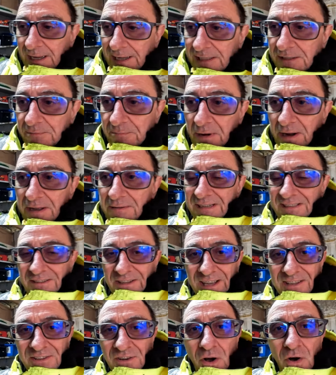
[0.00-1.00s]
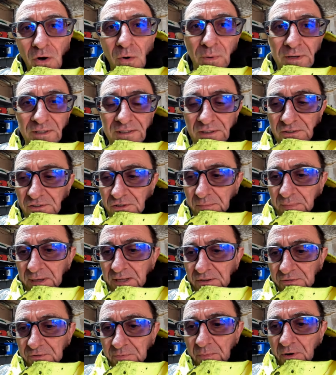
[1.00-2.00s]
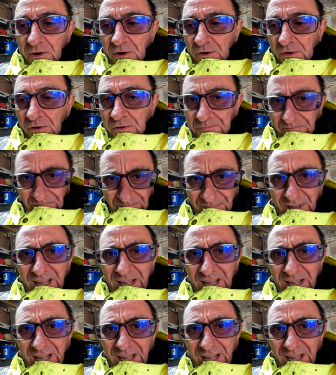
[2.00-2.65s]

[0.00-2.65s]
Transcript: and it's always tends to be the small,